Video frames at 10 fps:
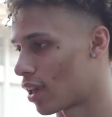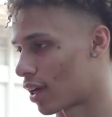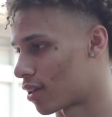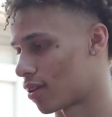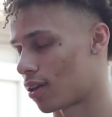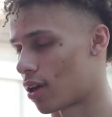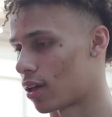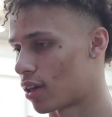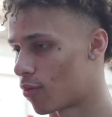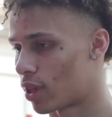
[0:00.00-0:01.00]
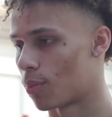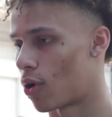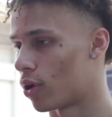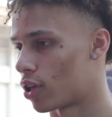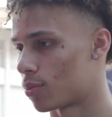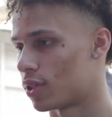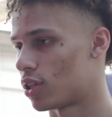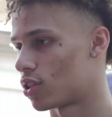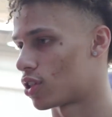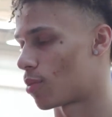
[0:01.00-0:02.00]
Like, you know, you give me the ball in those
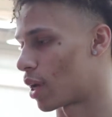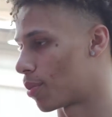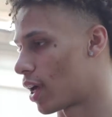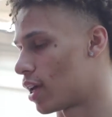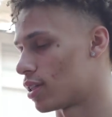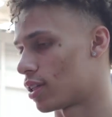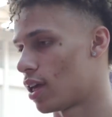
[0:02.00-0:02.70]
positions to make plays.